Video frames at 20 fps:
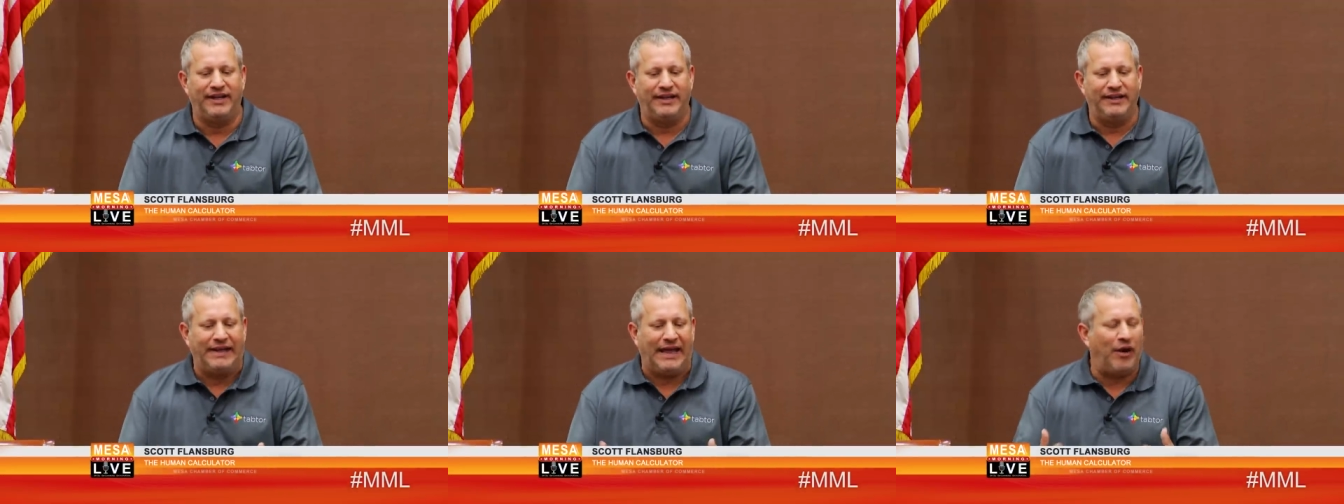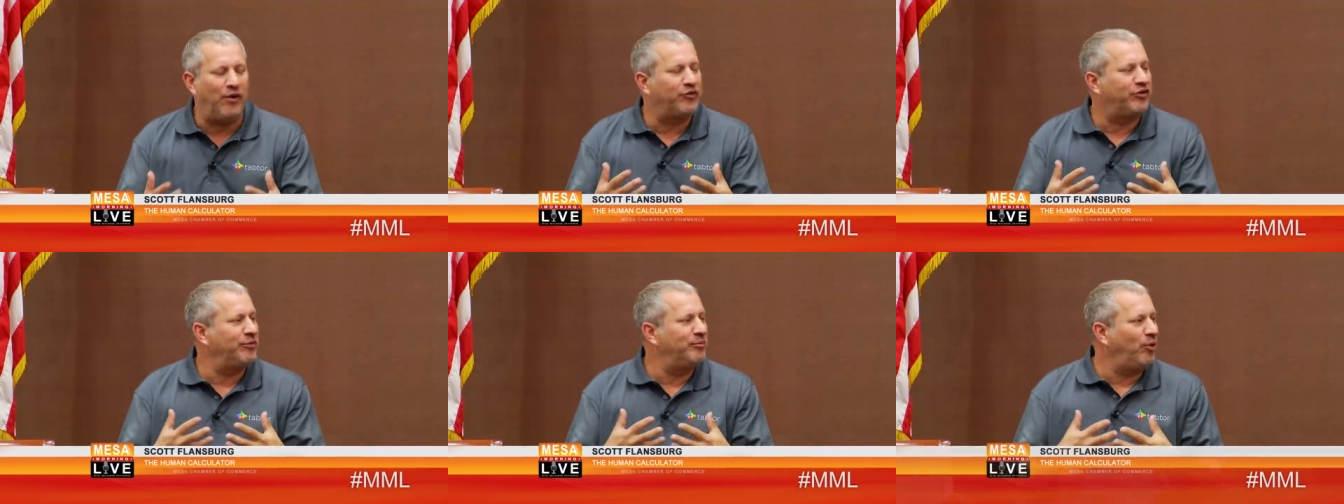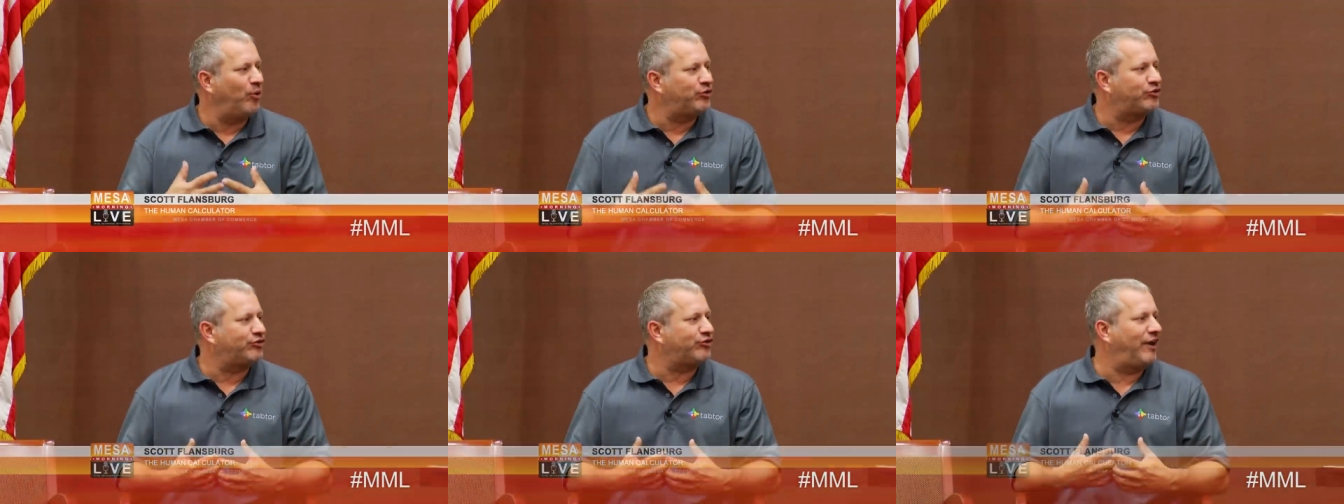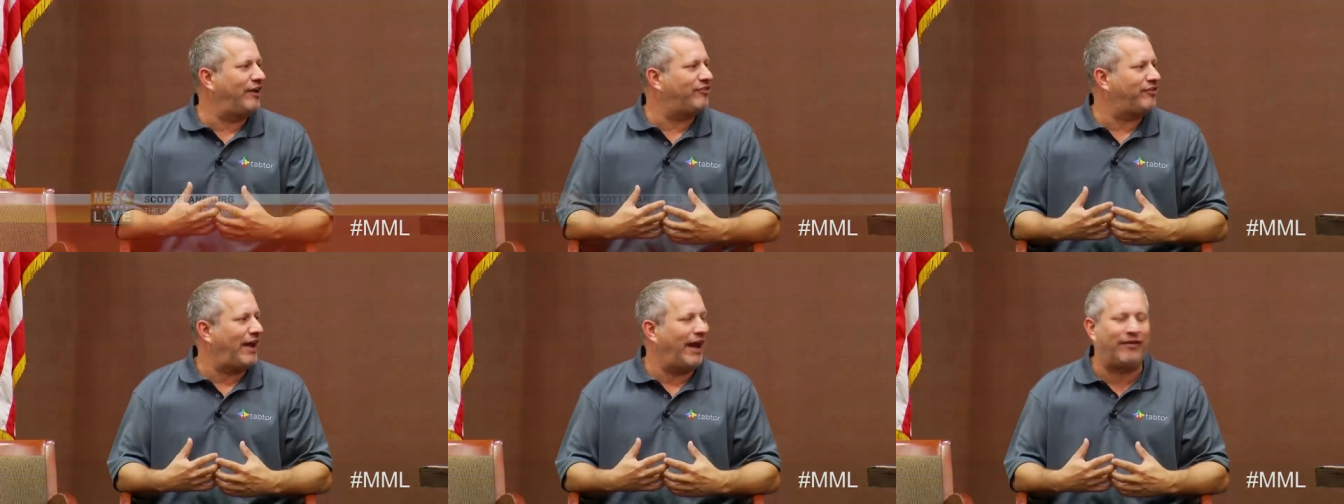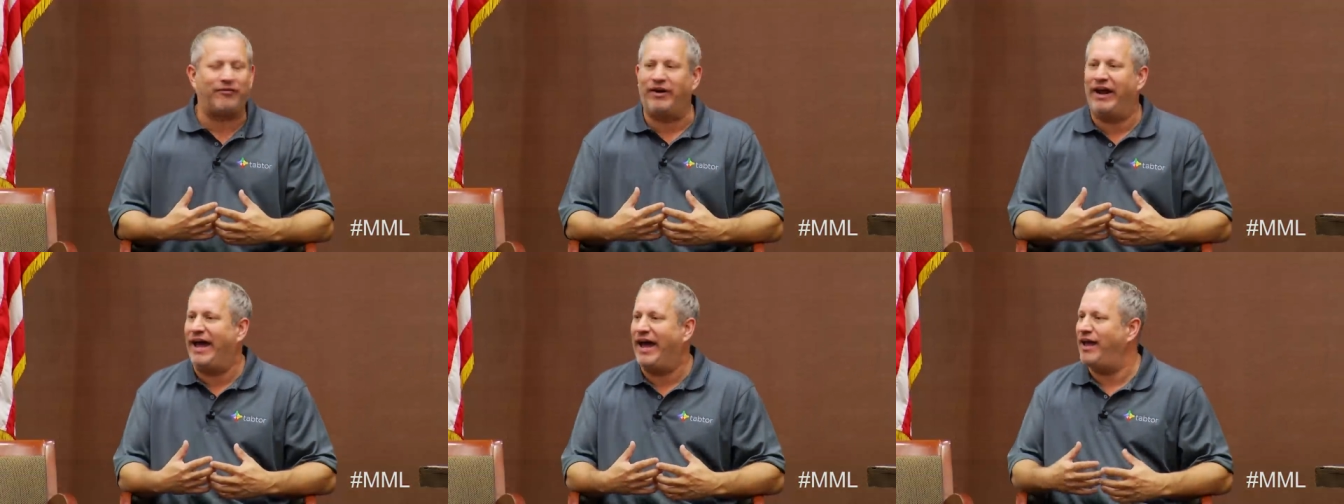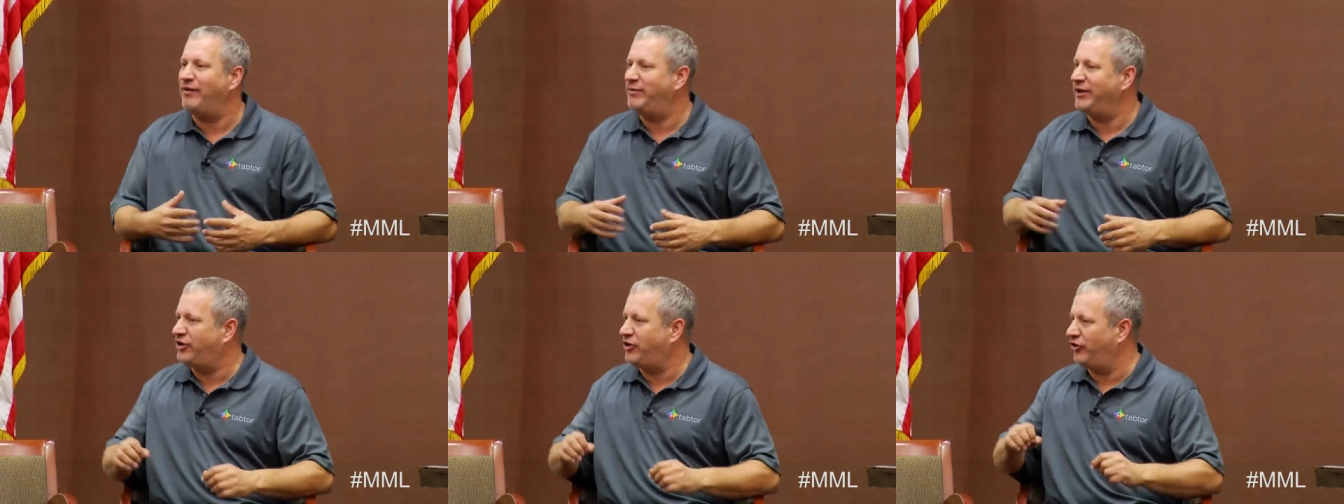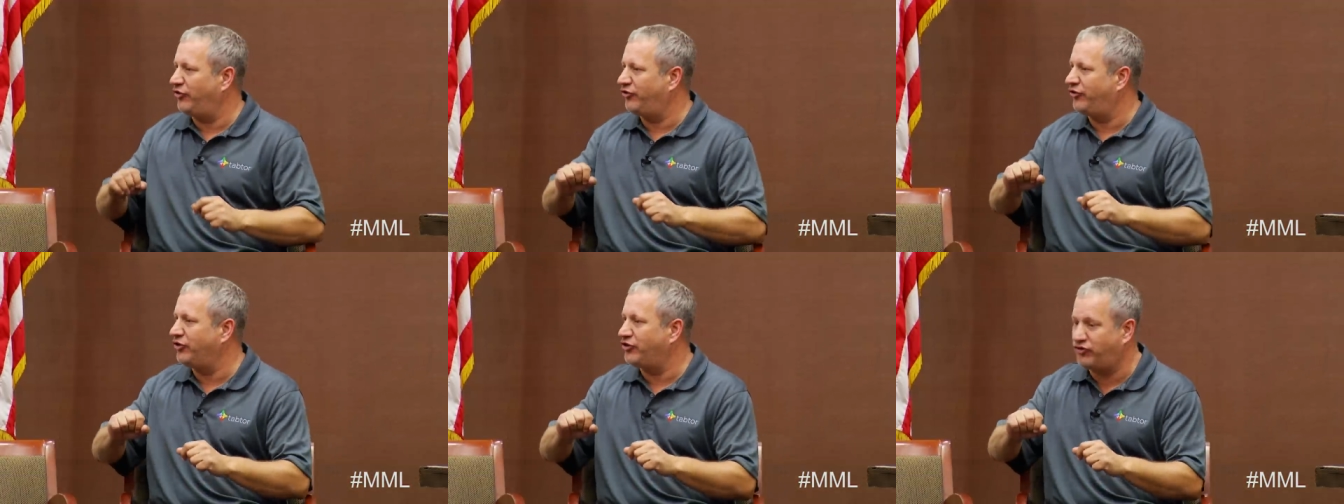that was the most stress I ever had
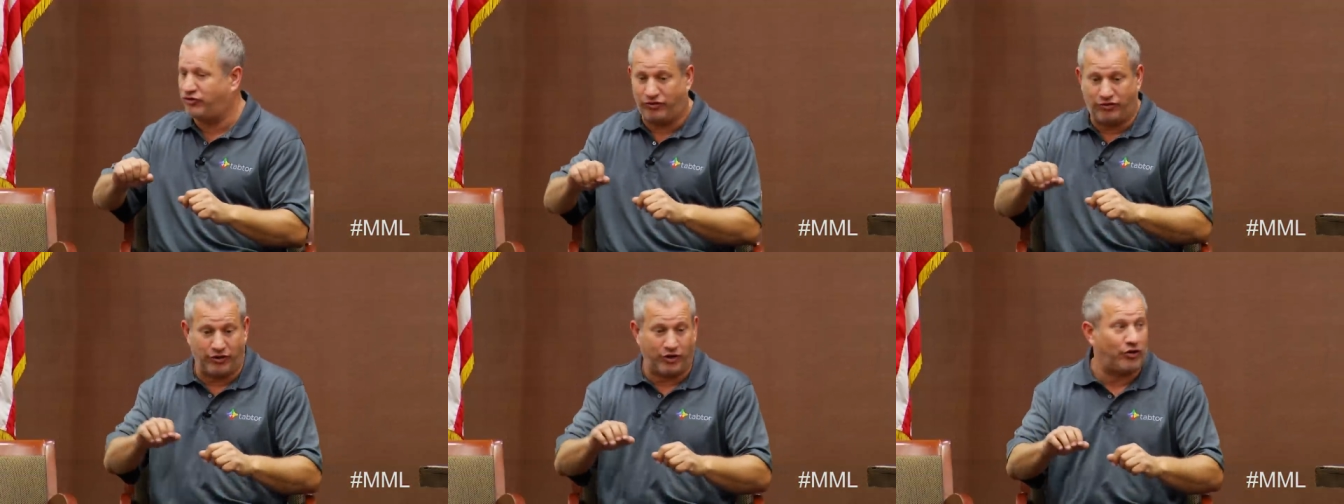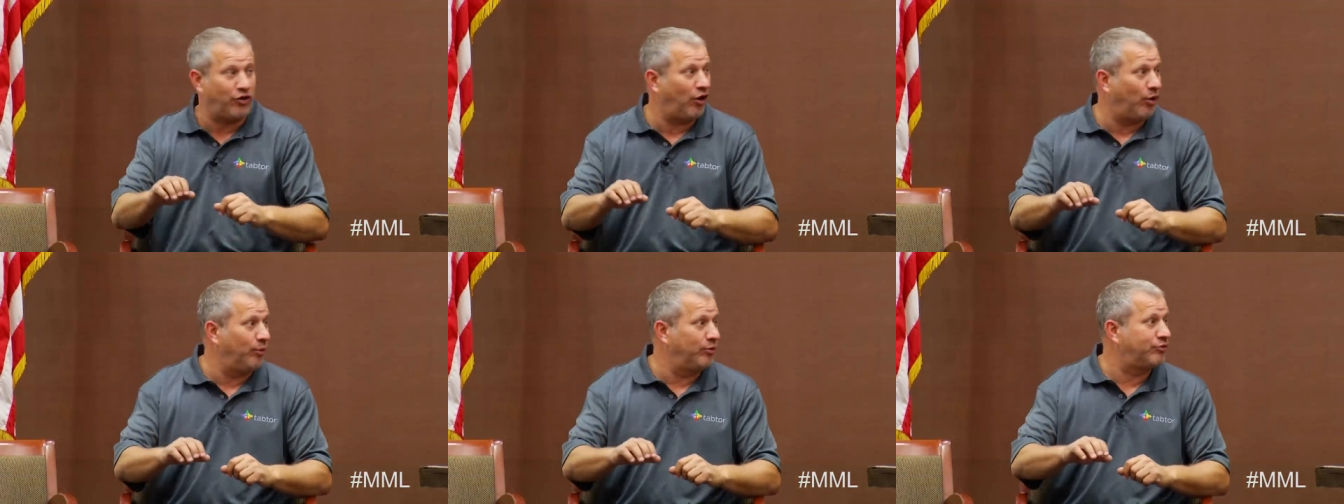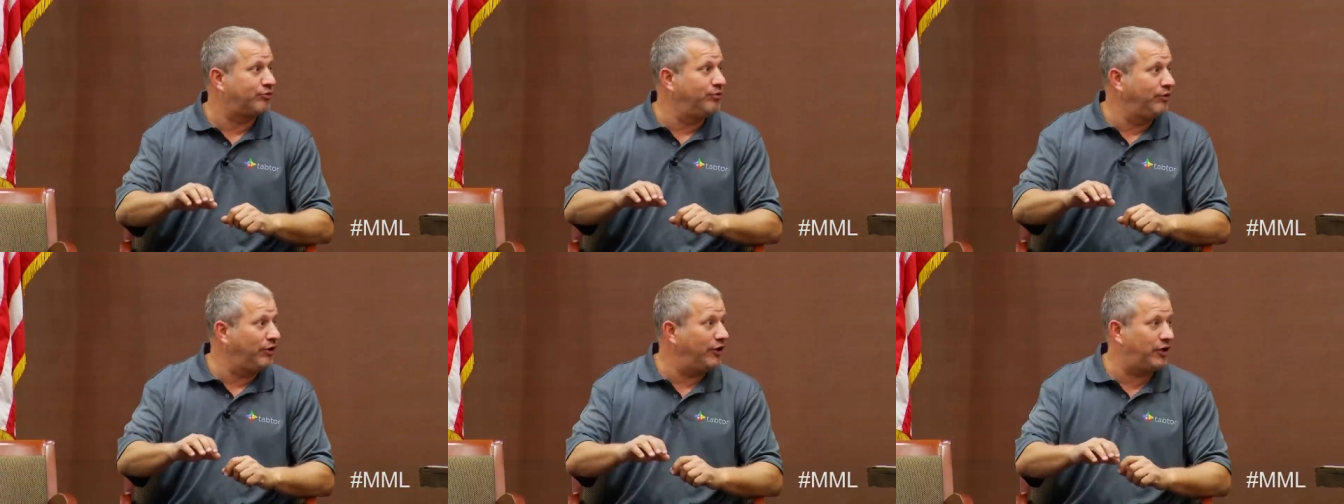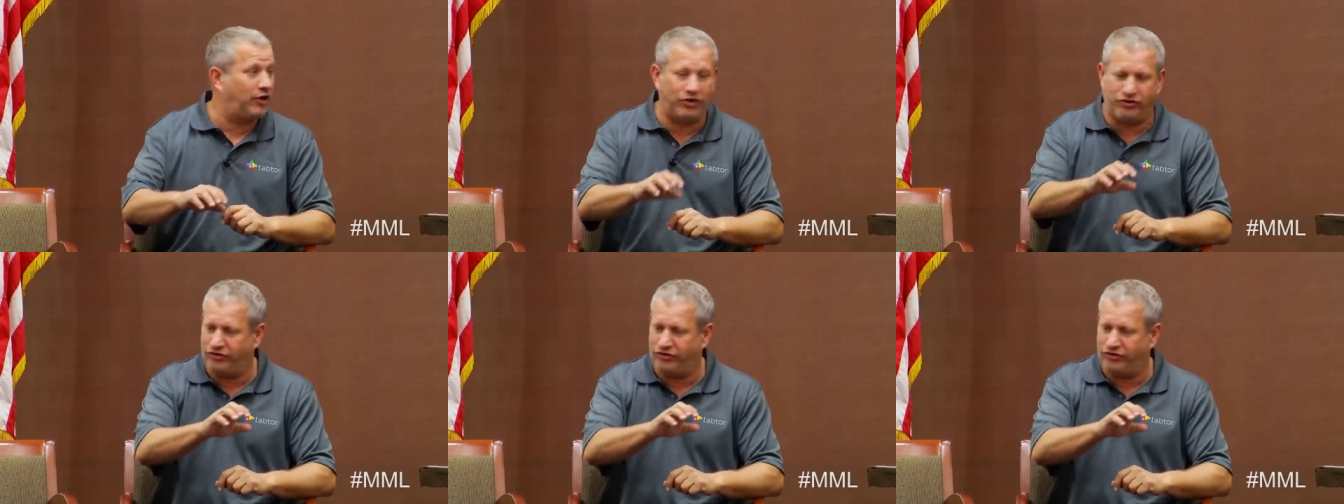because the girl was really good.